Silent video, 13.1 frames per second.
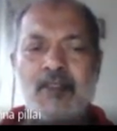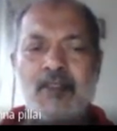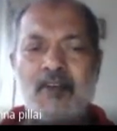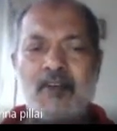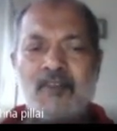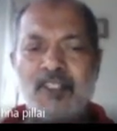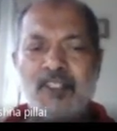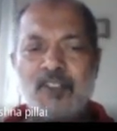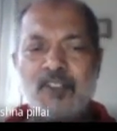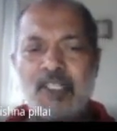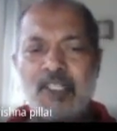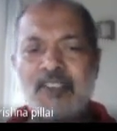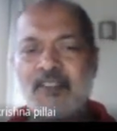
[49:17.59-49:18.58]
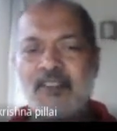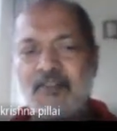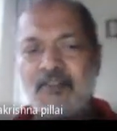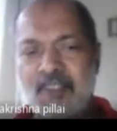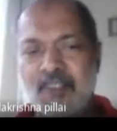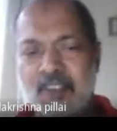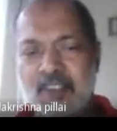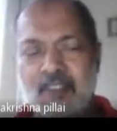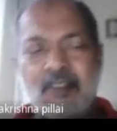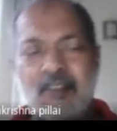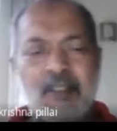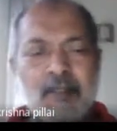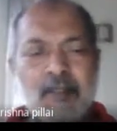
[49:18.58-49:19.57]
of an insulator with a
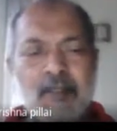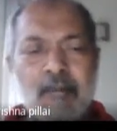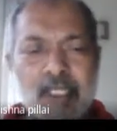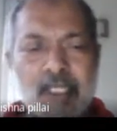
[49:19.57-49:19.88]
band